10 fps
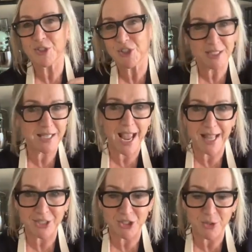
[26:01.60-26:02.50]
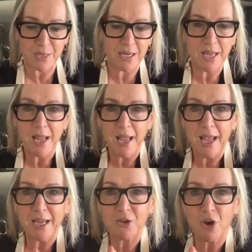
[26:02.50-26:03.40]
which just adds to it
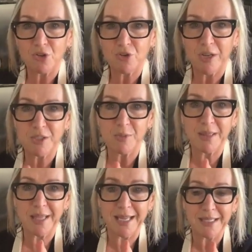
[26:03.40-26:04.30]
in contrast with the